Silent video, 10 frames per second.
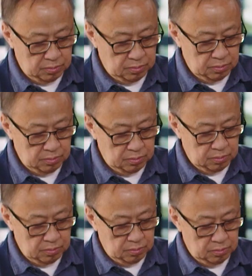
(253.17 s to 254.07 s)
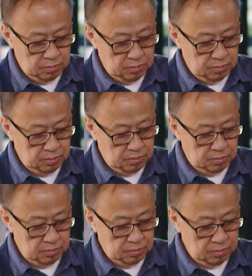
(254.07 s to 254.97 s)

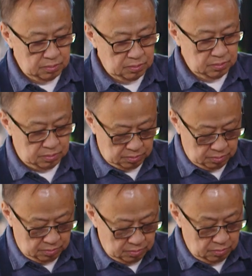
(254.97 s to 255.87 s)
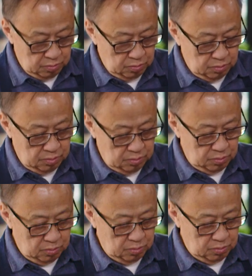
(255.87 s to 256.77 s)

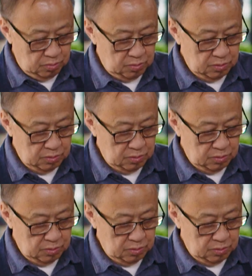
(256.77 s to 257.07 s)
No words are spoken by the person on screen.